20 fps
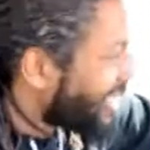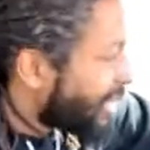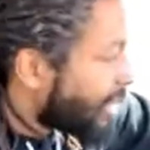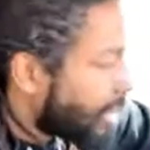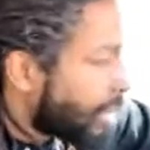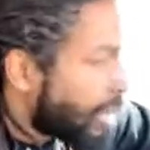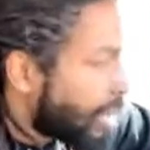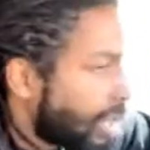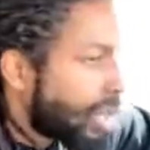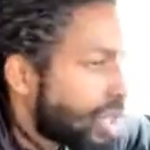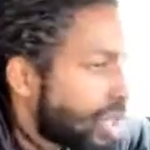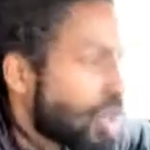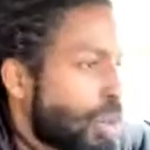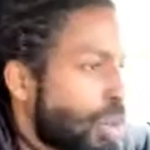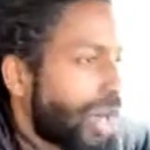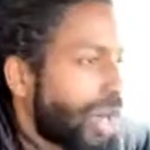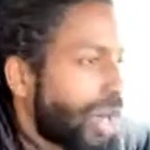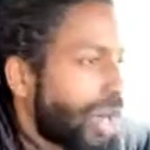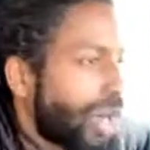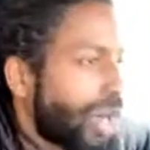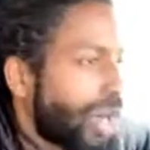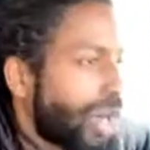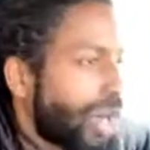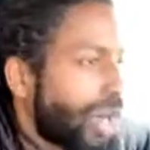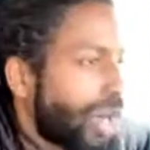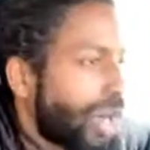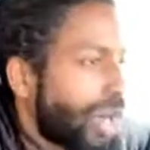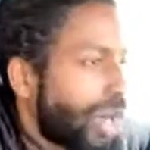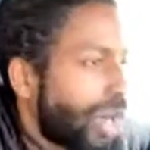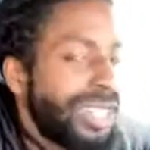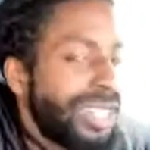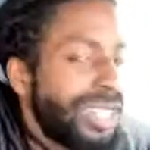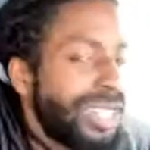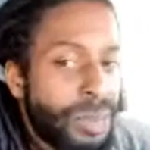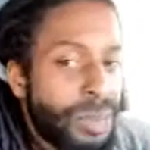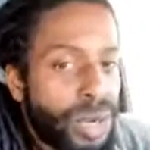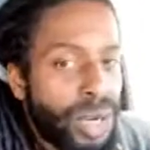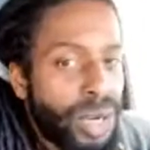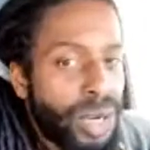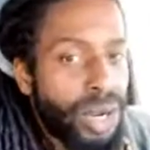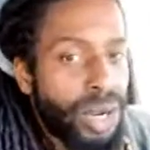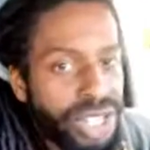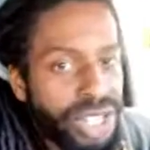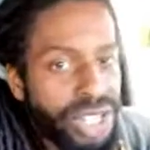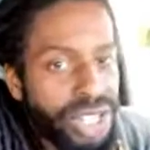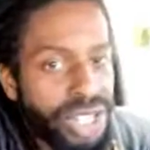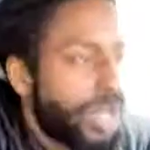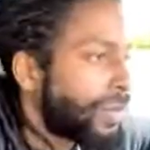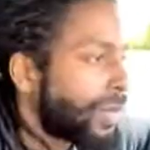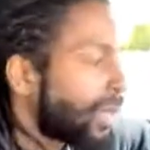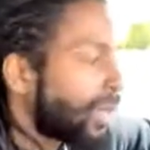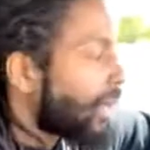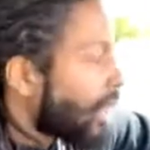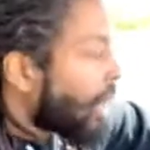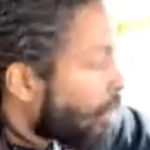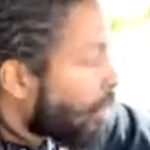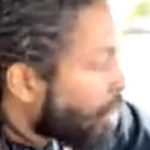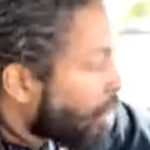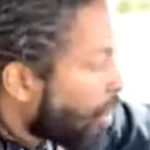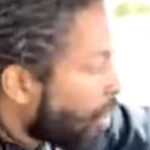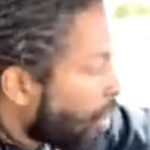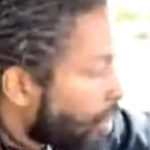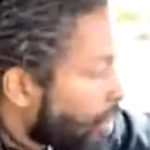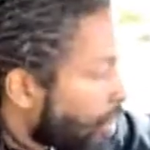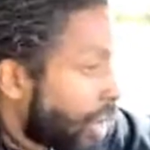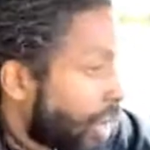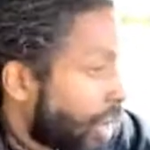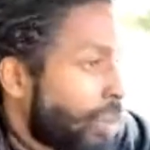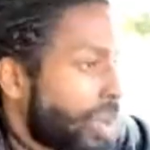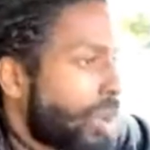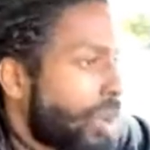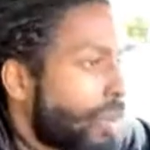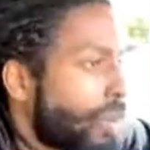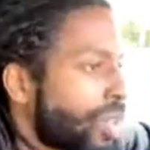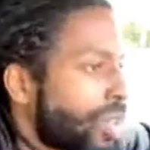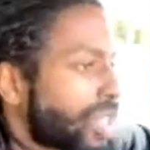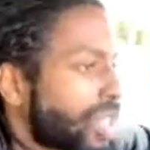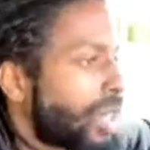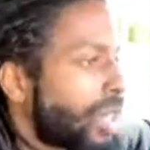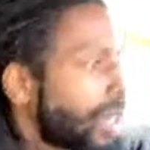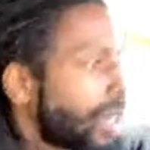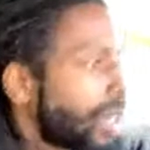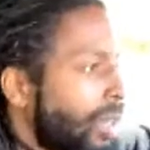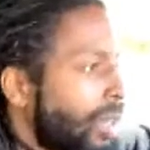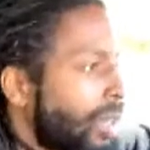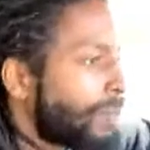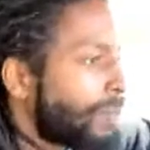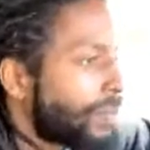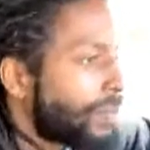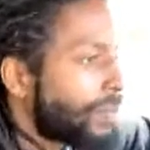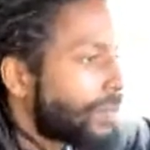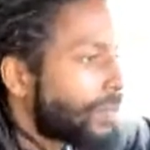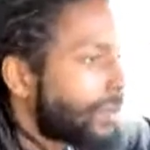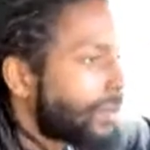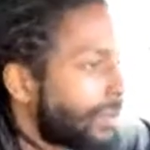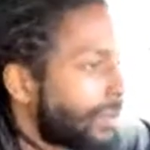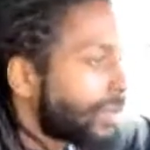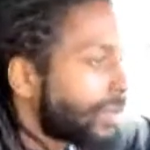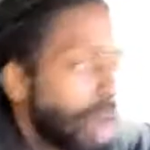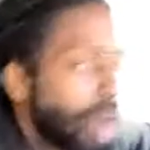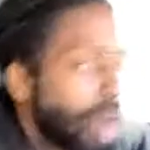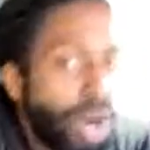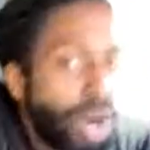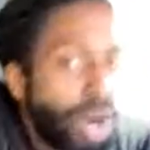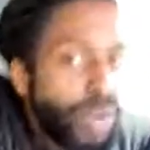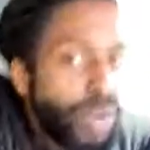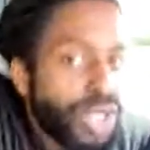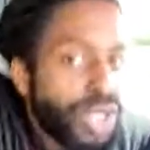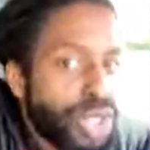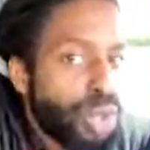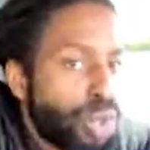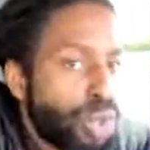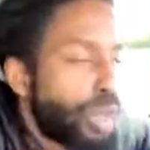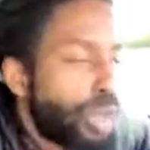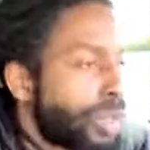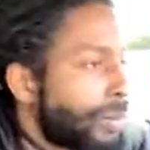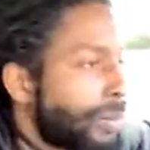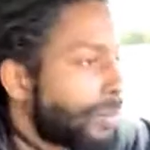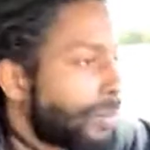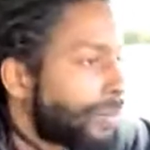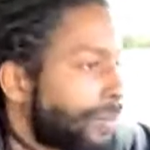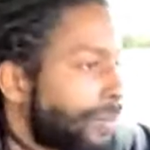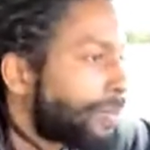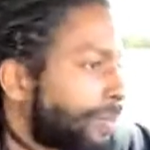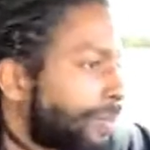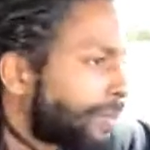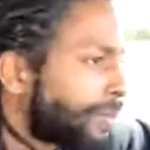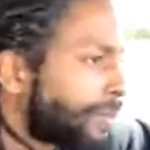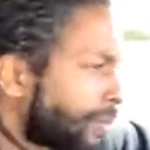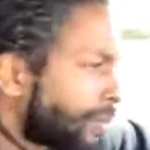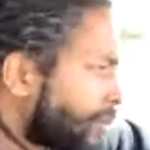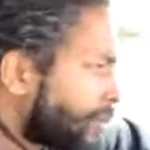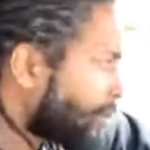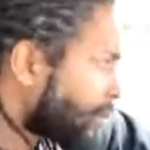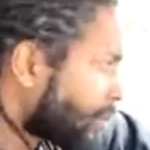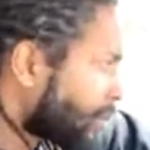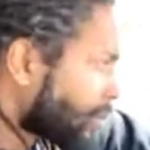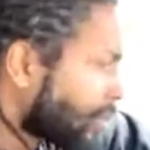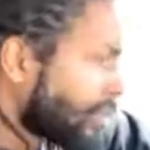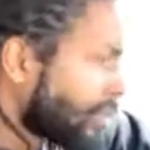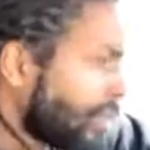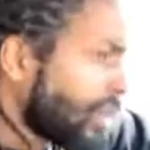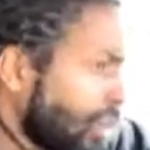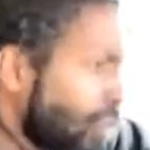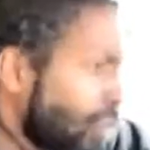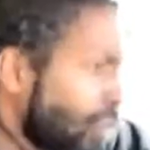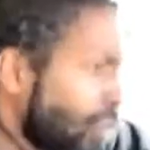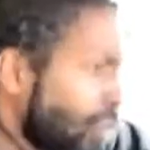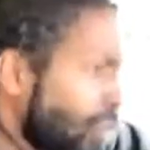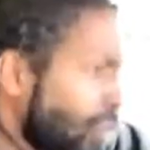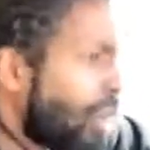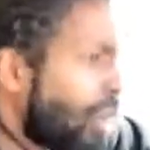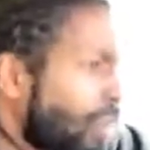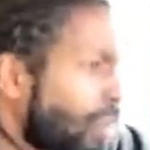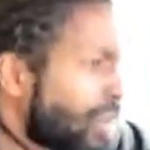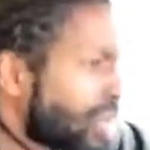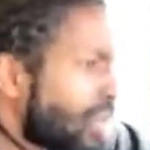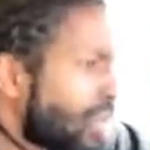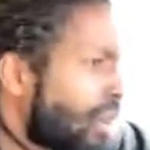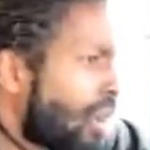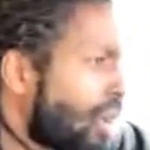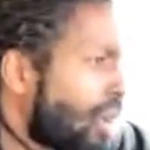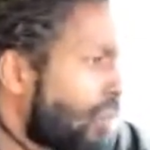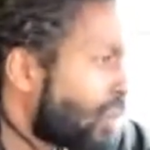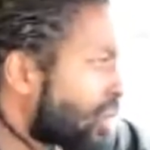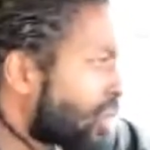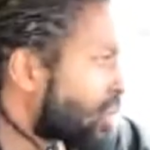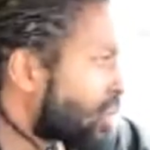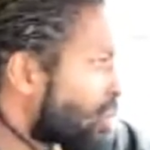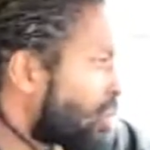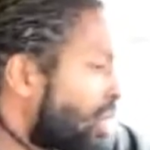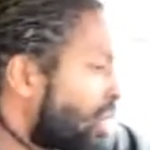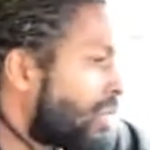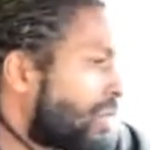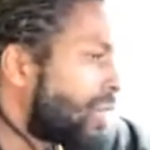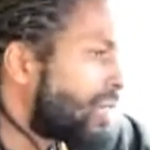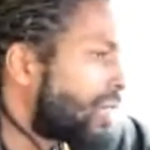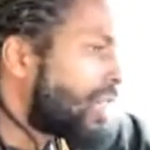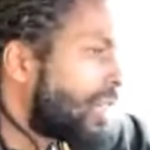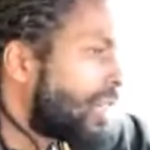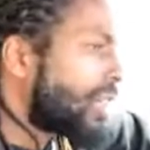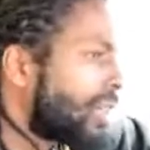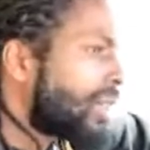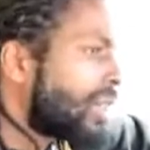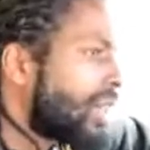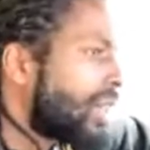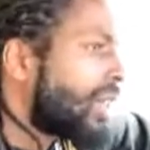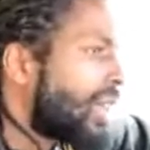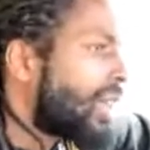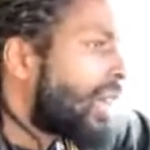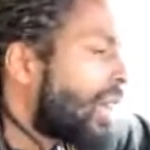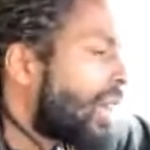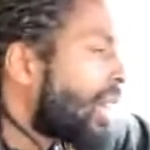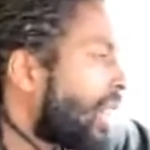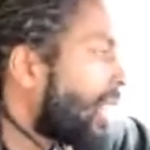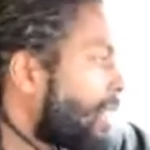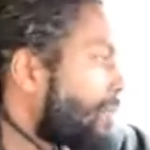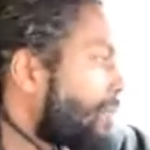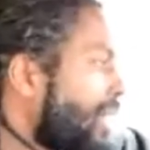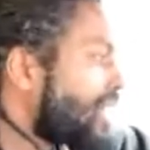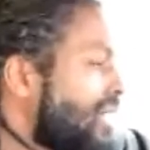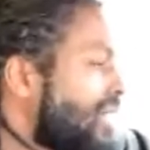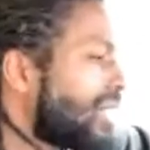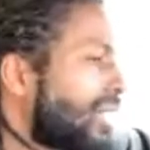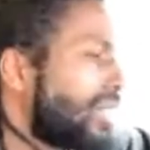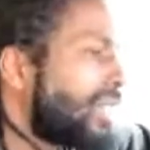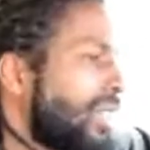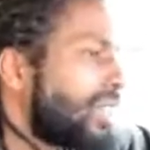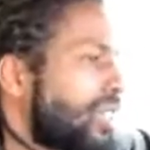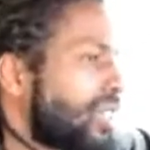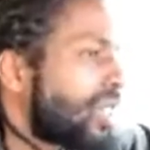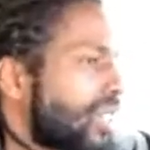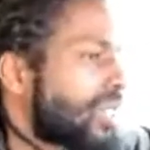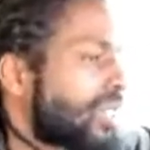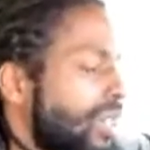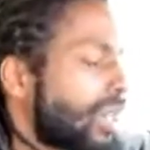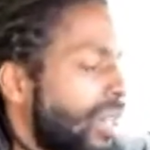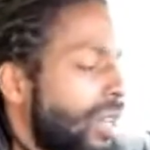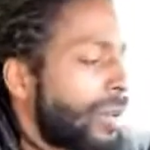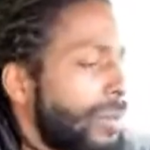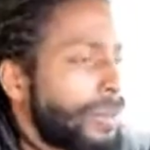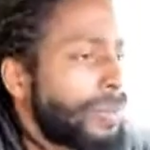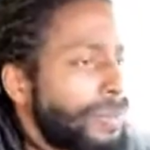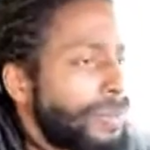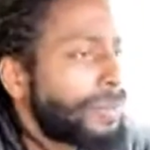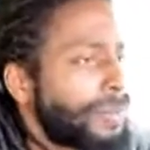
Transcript: that's not good. So what I did as a precautionary measure, I went over to the hardware store. When I went over to the hardware store and everything, I basically just